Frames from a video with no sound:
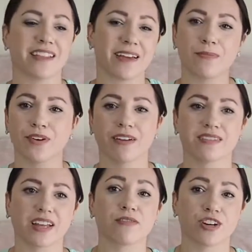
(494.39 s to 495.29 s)
at that point I was
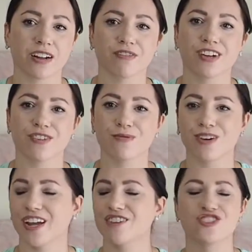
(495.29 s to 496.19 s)
like, I've tried every other
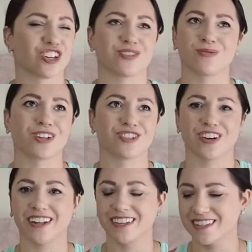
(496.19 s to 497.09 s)
one, I just want to
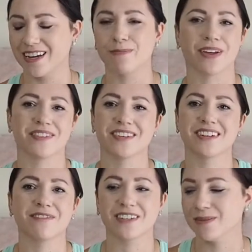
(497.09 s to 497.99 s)
try these. I bought these
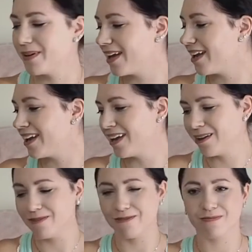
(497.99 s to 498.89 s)
off eBay,
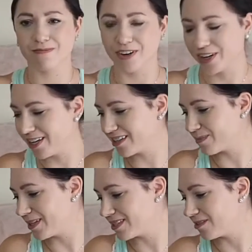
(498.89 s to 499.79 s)
very
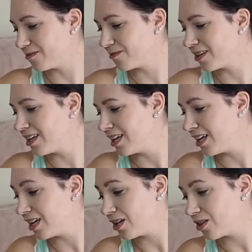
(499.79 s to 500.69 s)
inexpensive,
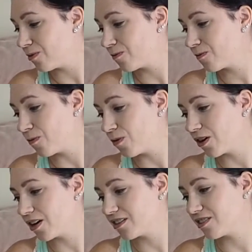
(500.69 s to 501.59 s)

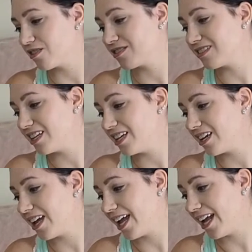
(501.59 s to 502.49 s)
so sleek
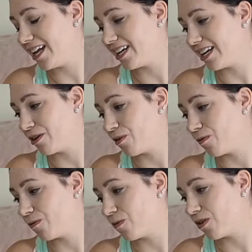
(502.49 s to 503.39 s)
8 narrow
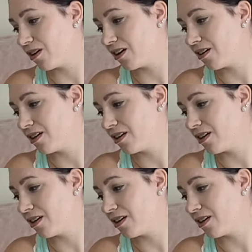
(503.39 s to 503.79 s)
4